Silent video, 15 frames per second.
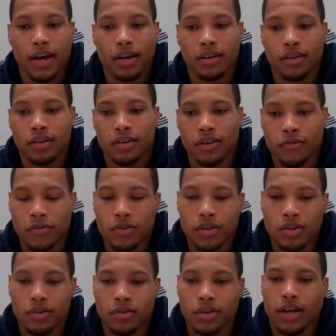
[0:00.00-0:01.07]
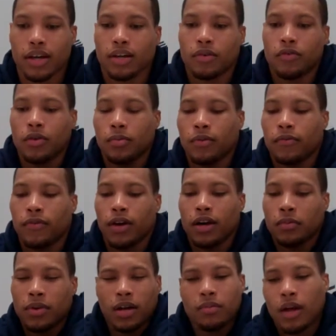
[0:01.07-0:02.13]
And if you can do that, then we'll be fine.
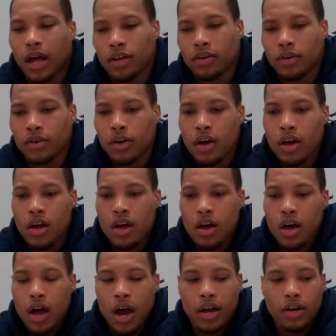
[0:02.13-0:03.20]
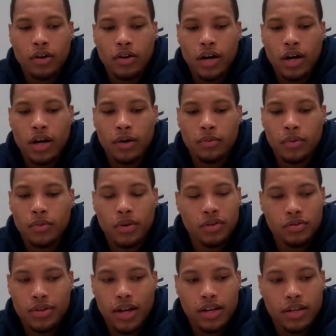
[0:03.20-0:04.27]
But I know we won't
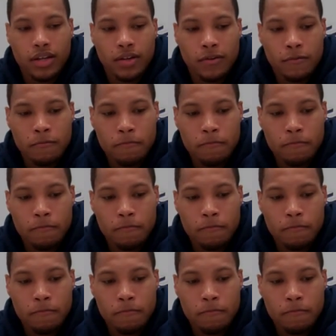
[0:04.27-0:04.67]
do that again.